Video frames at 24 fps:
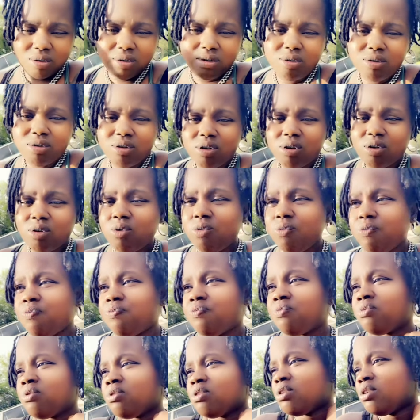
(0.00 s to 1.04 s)
You know?
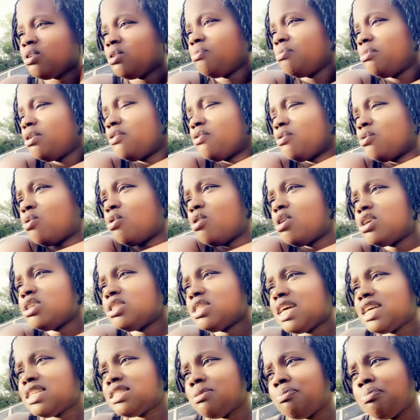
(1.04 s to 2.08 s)
But of course,
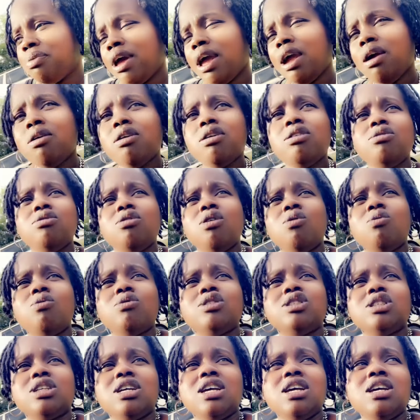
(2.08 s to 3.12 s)
as a parent, you don't
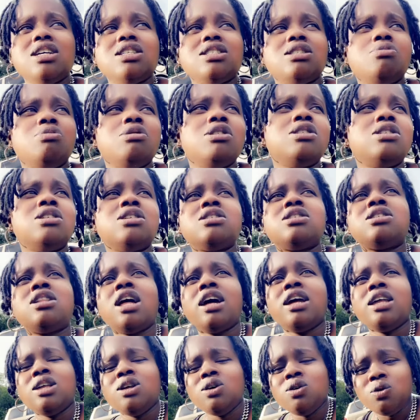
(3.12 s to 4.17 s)
want your kids to be just
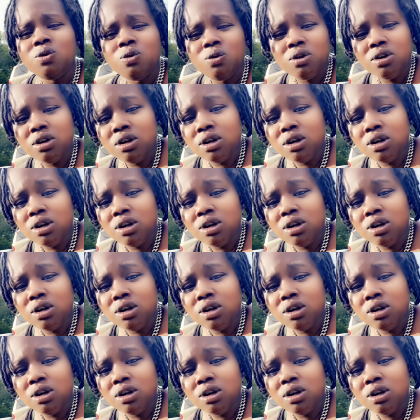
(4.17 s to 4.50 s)
like you.